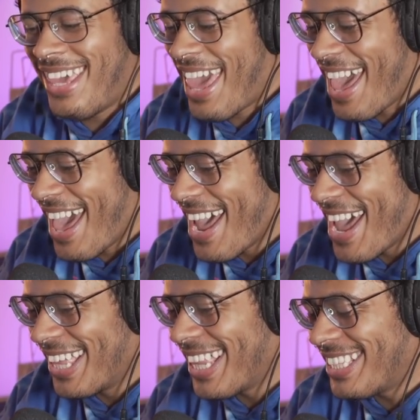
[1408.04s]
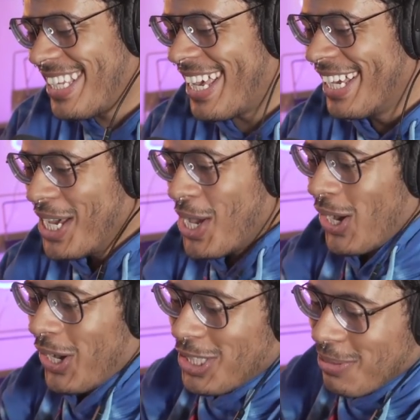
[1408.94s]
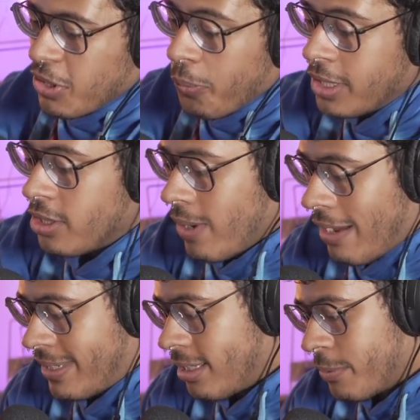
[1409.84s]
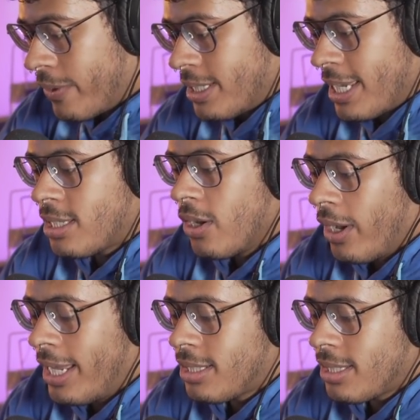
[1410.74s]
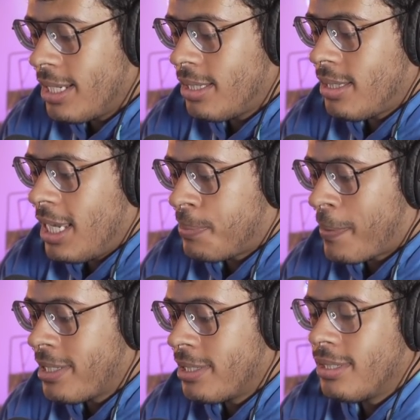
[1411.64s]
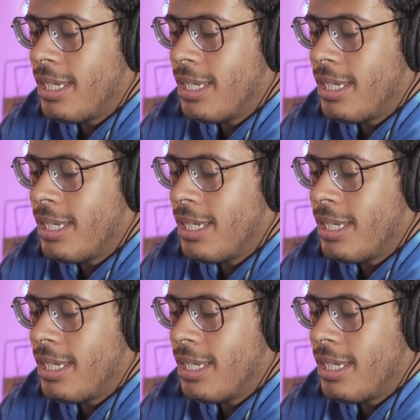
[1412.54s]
Yeah, that's it. Awesome. So we do have telomerase. It's not. It's it's it's present.